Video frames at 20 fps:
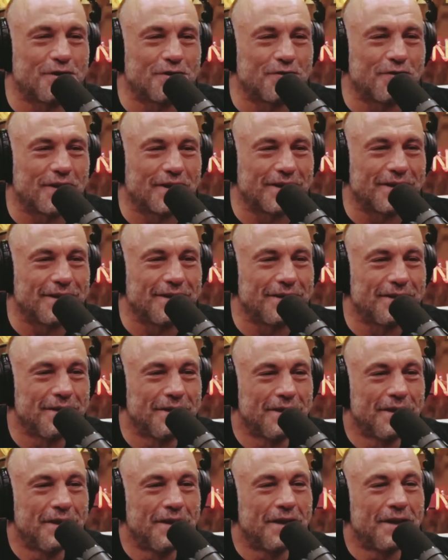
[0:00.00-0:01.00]
Strickland.
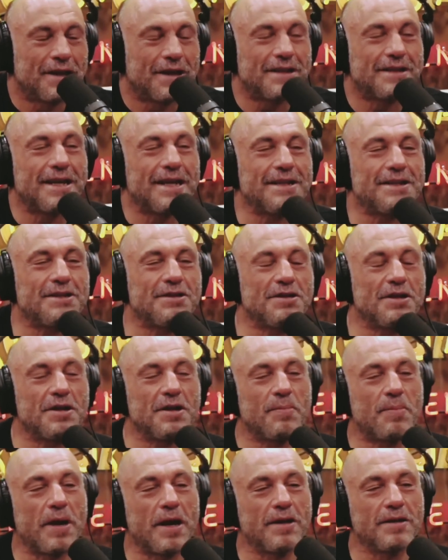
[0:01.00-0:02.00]
I mean, Sean that dude had
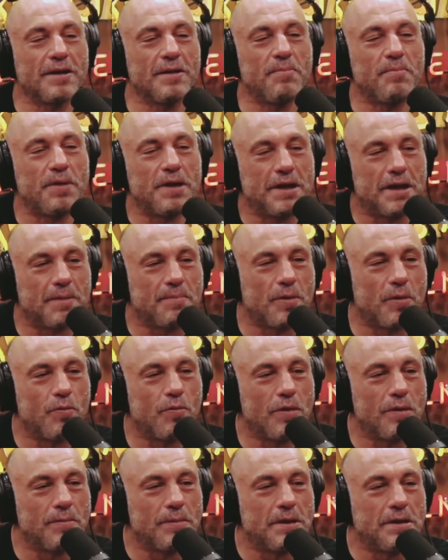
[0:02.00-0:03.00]
apparently beat up a
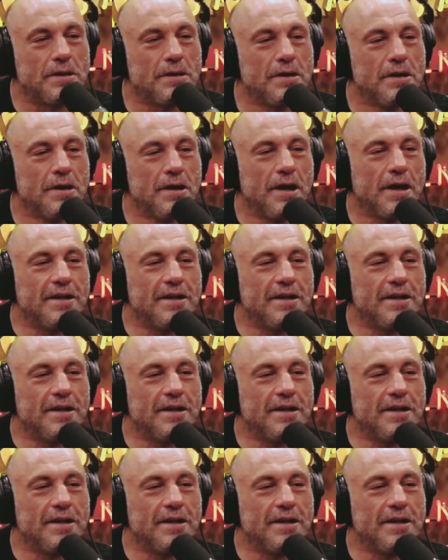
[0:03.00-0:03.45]
woman